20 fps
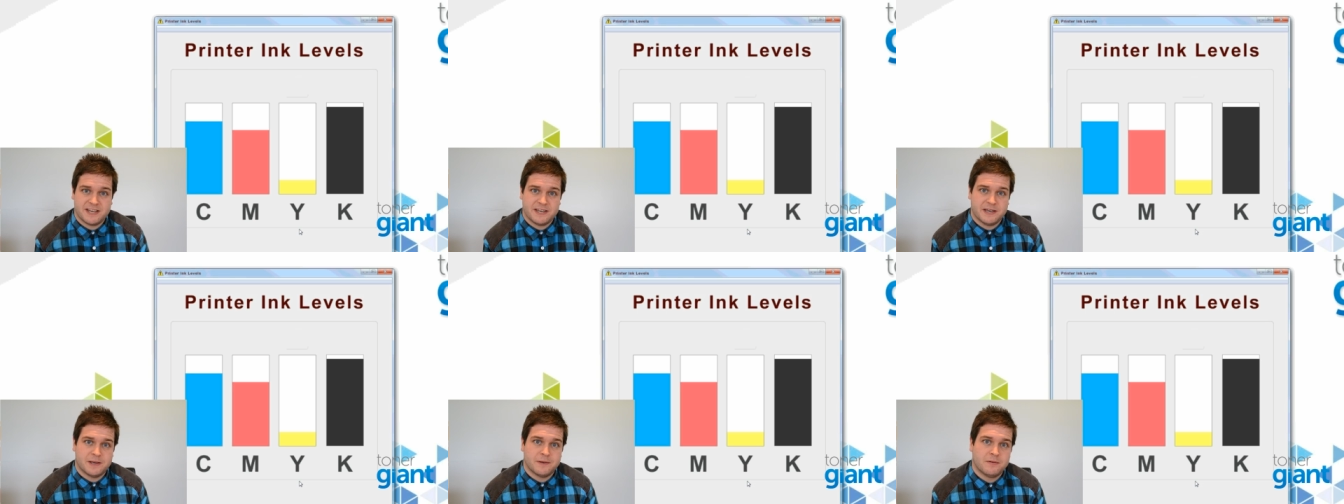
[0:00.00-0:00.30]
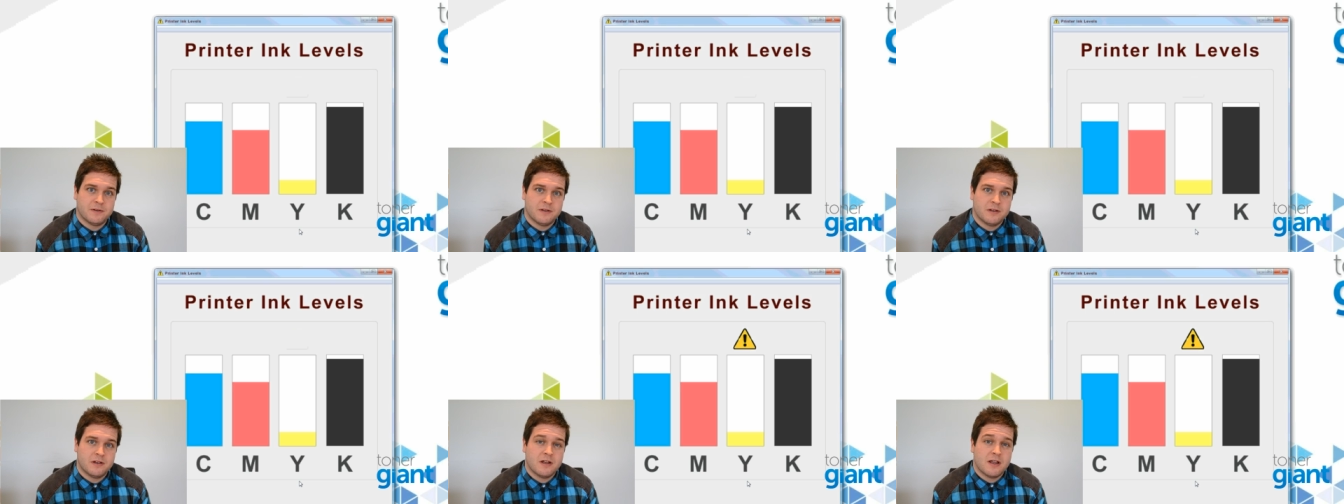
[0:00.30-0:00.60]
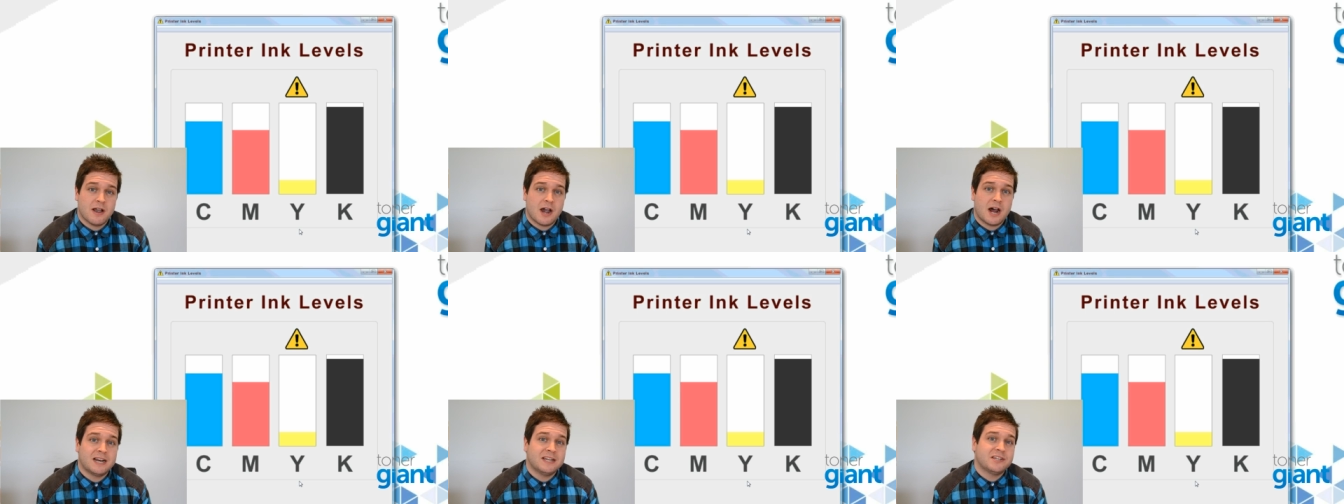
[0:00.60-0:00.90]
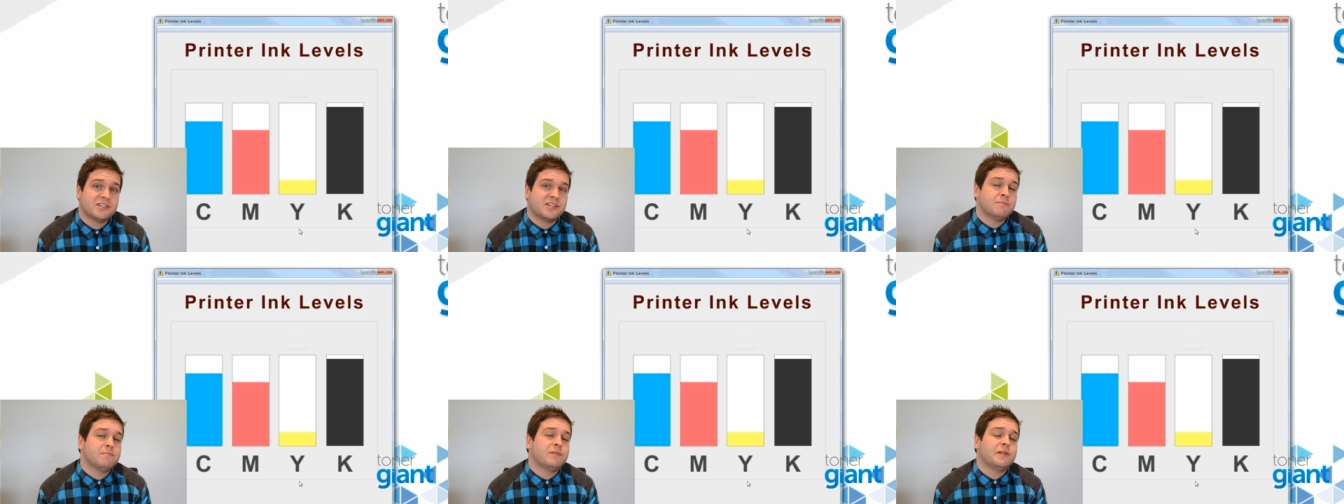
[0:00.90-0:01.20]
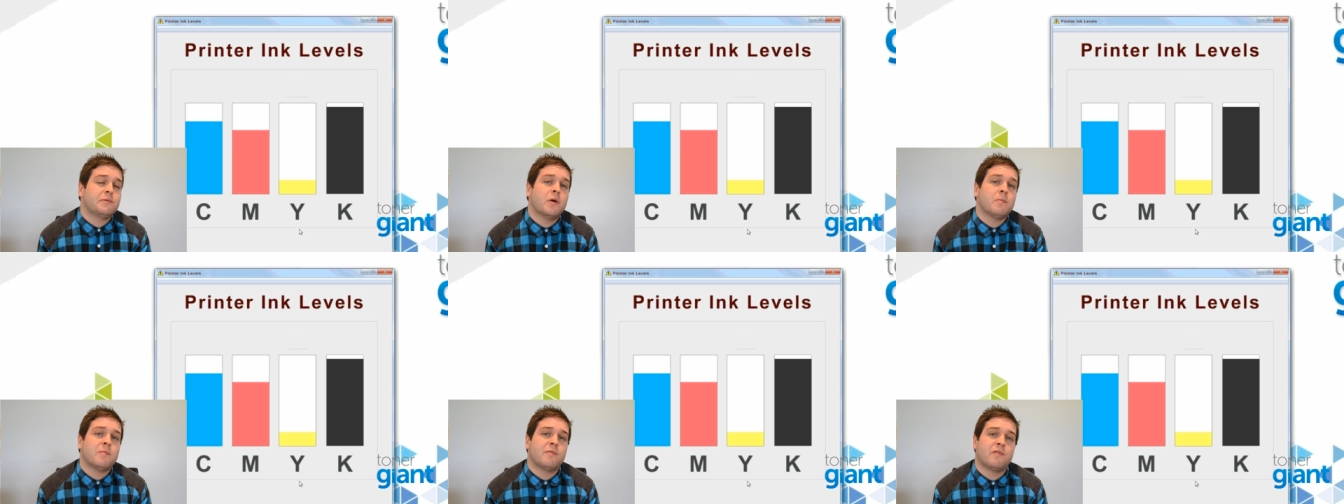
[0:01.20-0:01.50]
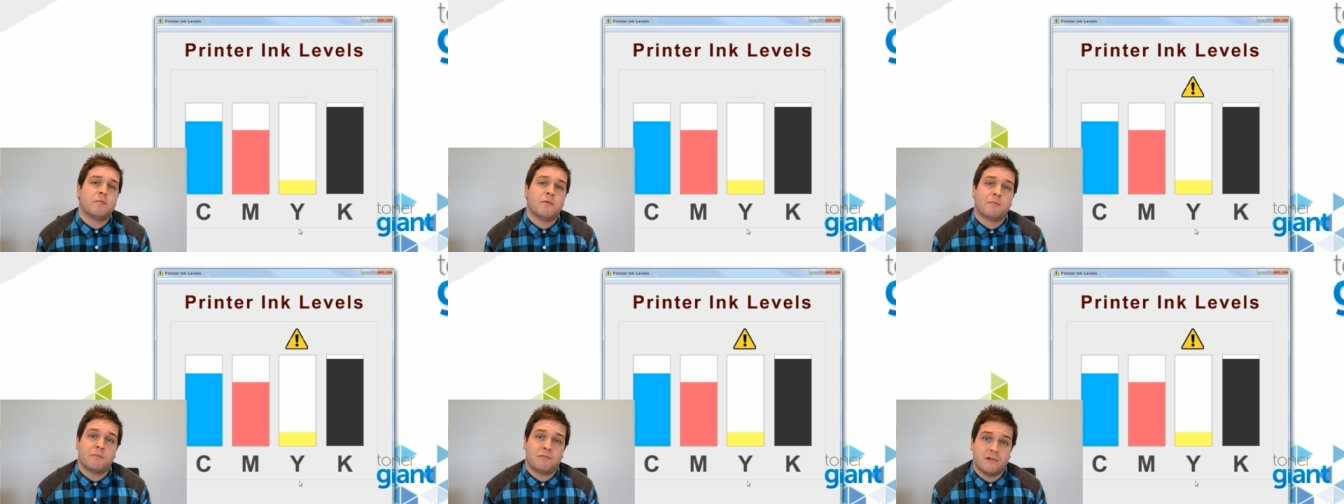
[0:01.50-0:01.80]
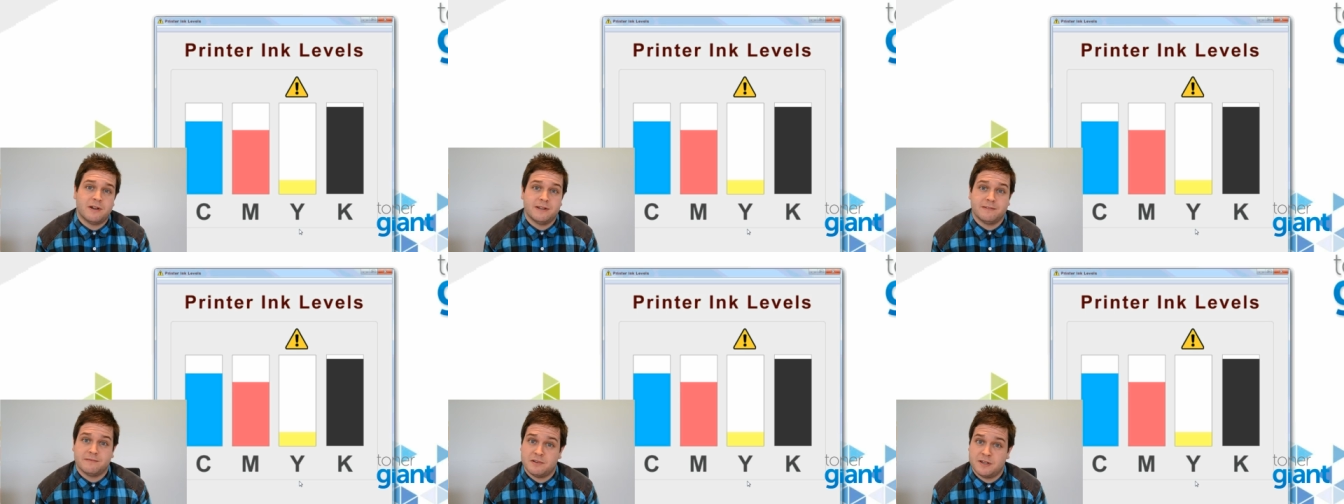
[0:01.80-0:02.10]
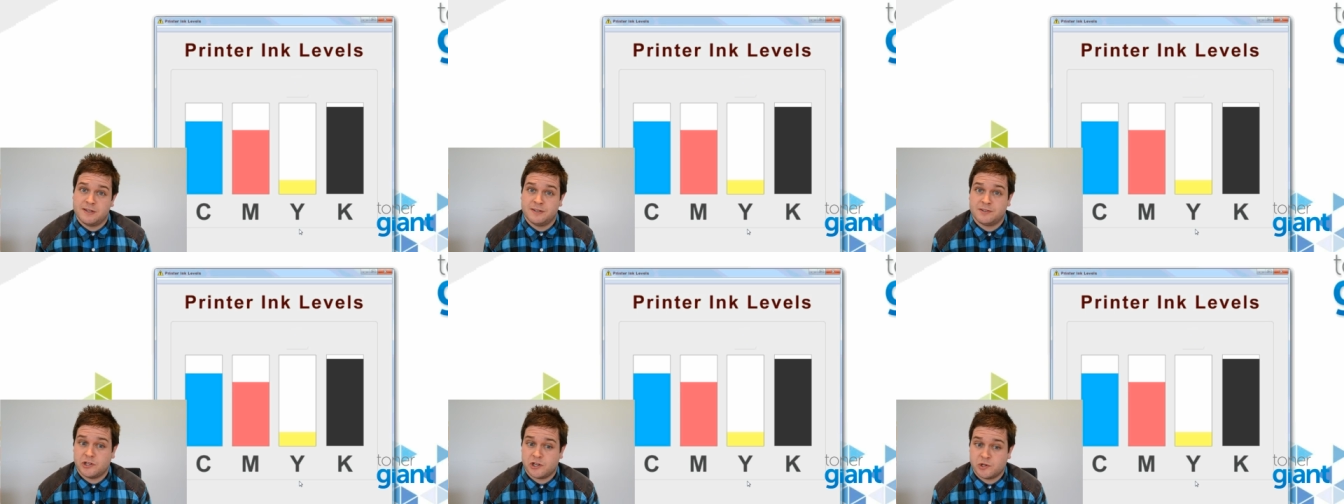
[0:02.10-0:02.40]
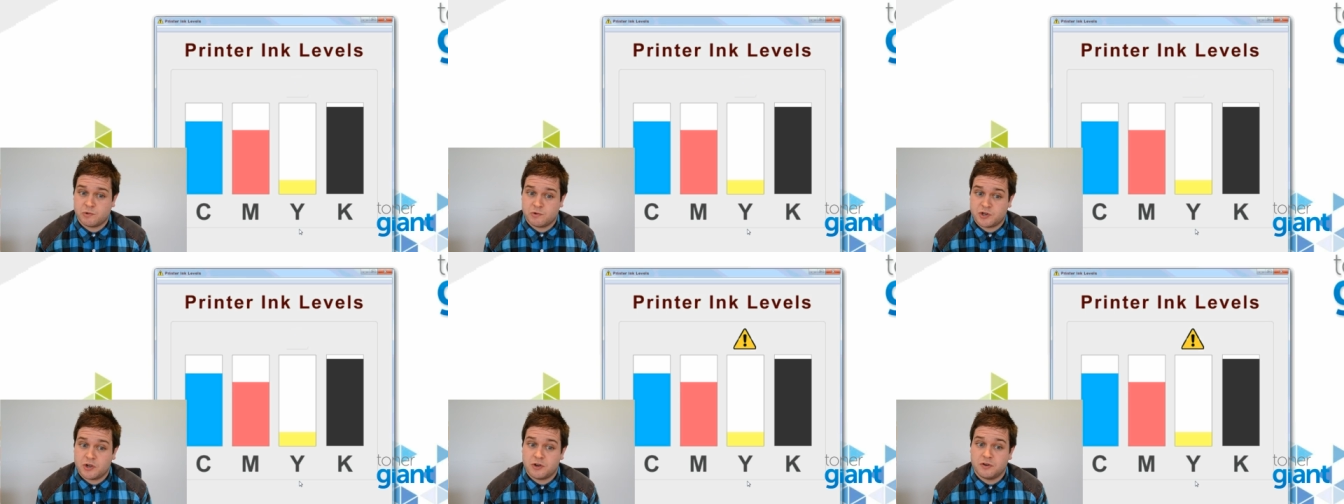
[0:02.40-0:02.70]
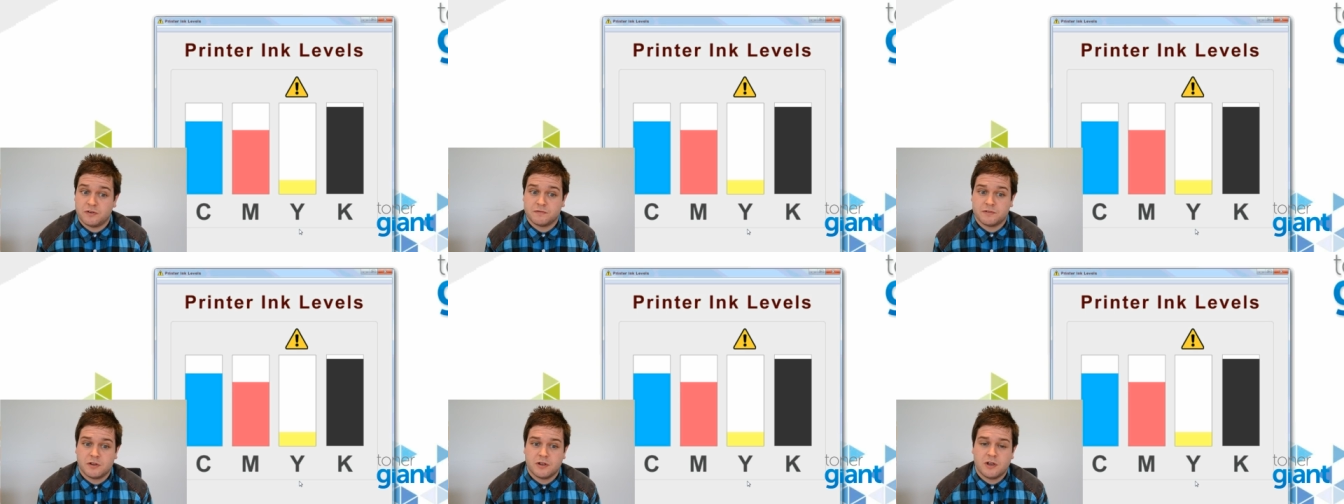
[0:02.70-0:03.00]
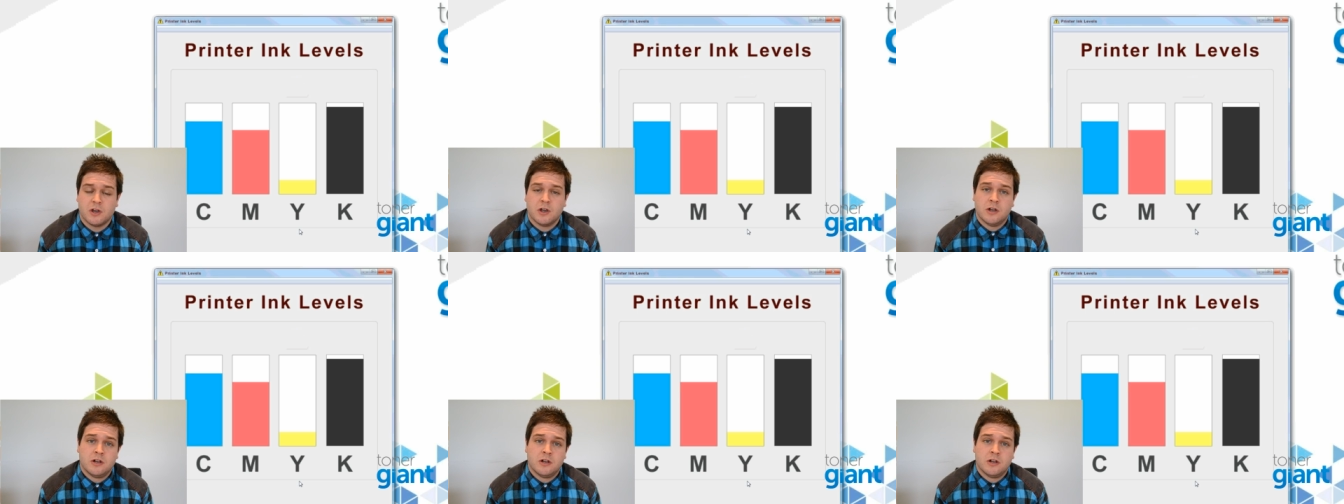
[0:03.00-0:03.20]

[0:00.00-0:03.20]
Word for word: here, and it simply won't perform a print until it's resolved.